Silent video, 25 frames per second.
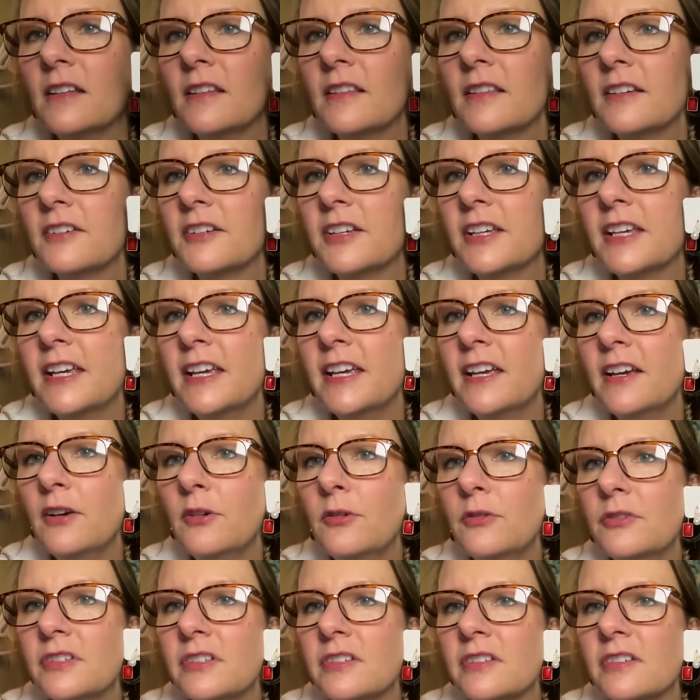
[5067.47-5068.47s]
They're
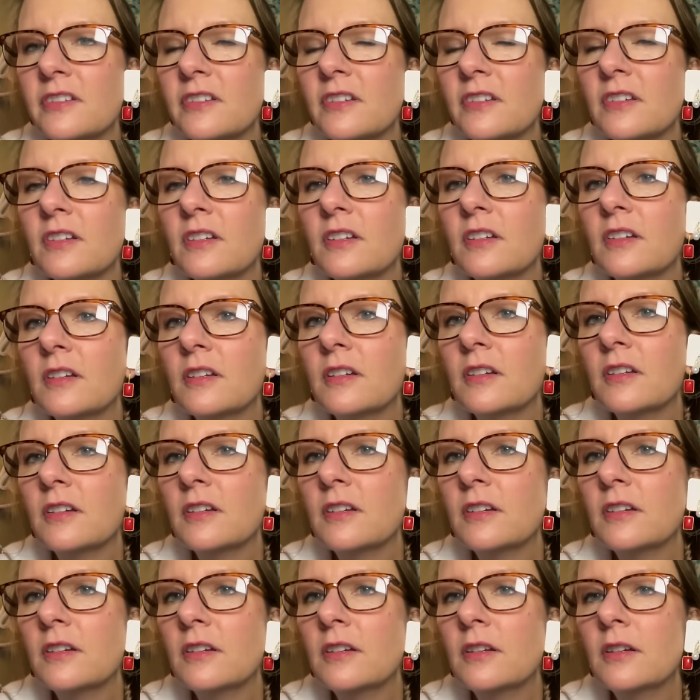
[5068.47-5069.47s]
cute.
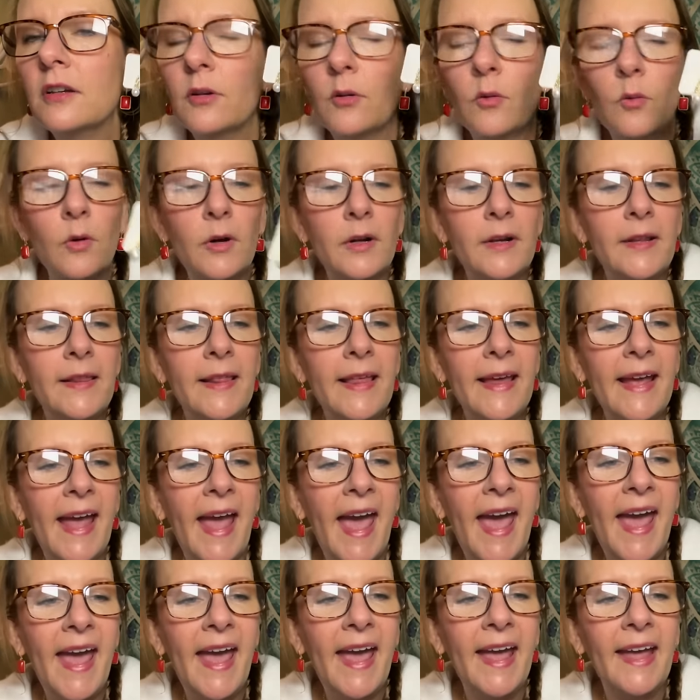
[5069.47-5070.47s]
Where do they
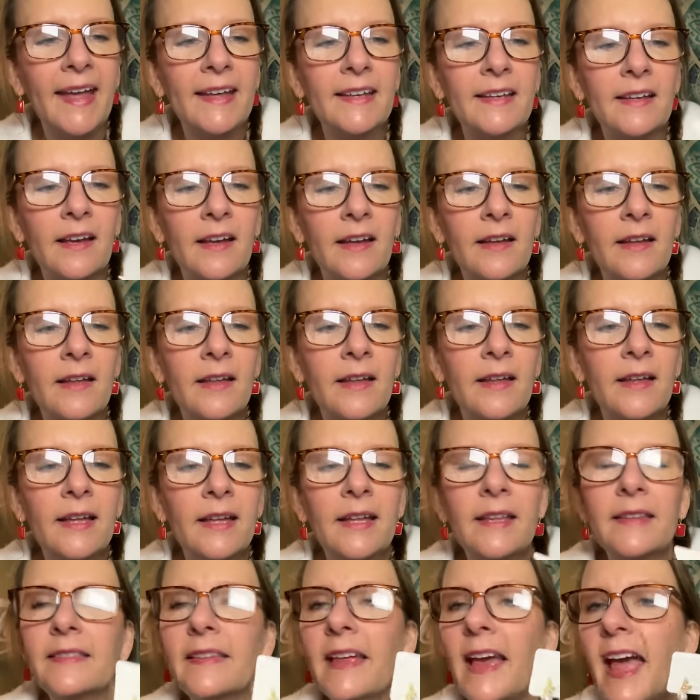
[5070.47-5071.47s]
hang?
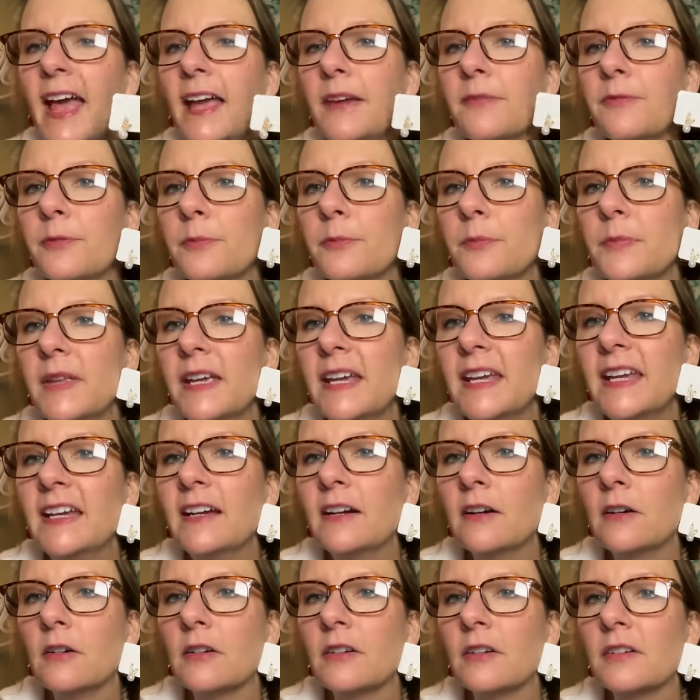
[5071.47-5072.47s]
They hang from the
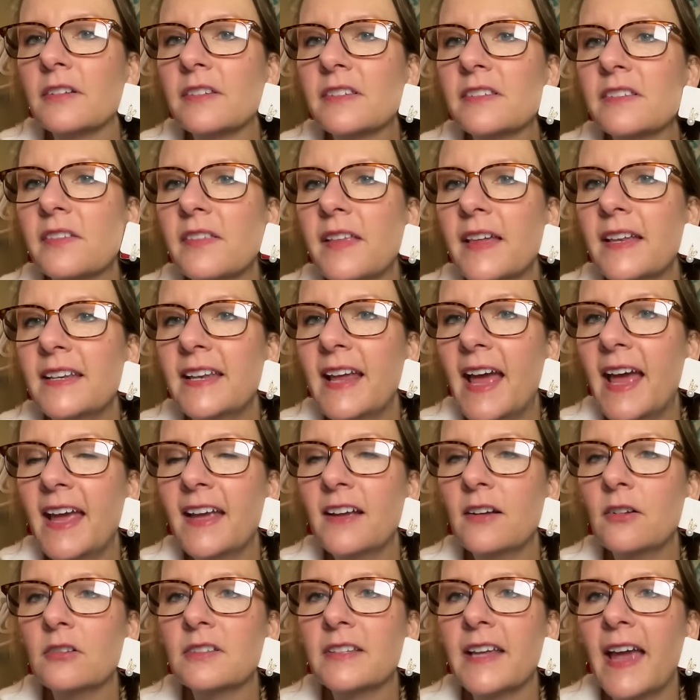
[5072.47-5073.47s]
ear, so they
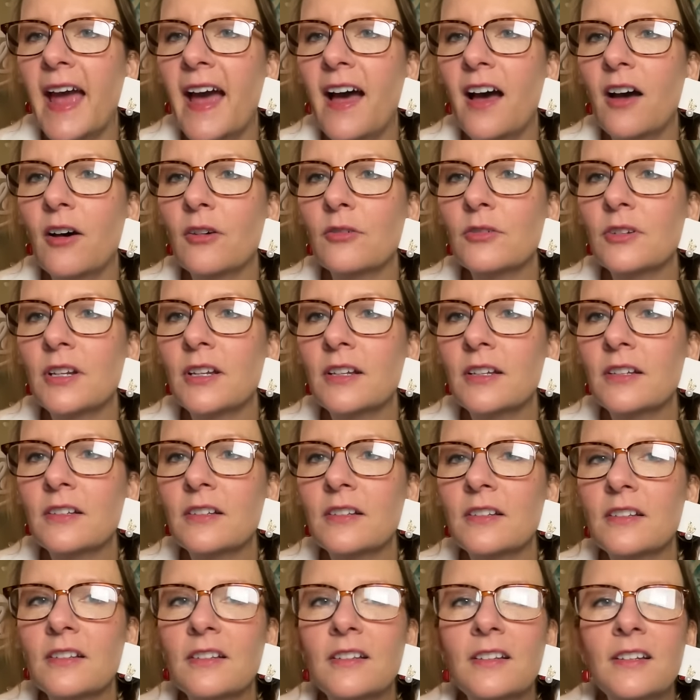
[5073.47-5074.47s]
dangle down.
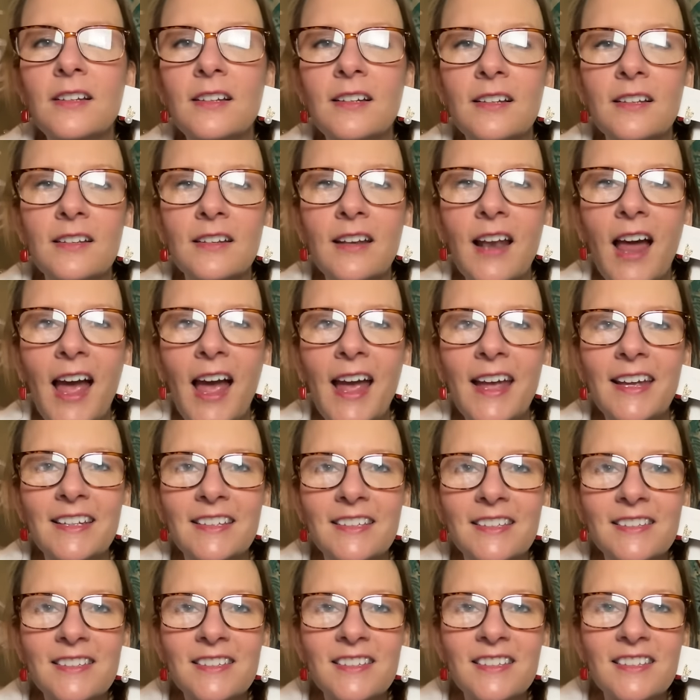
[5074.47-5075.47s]

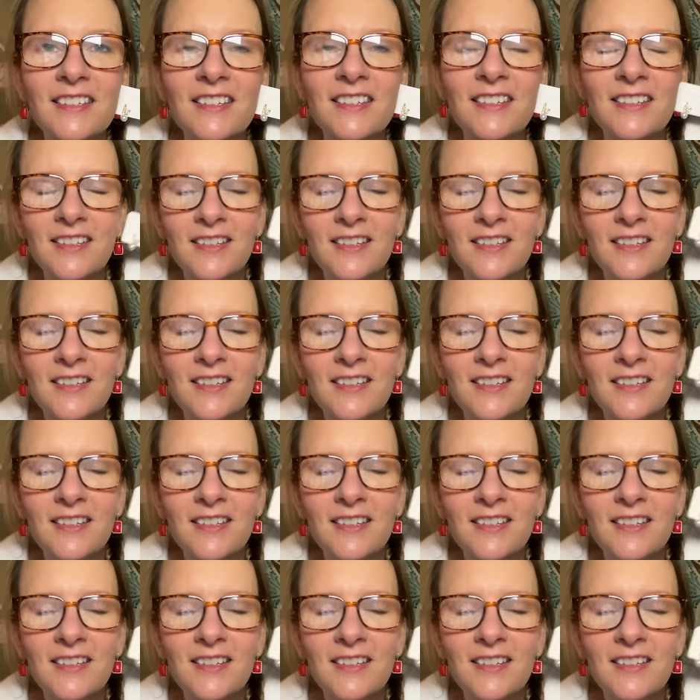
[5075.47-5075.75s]
Nice.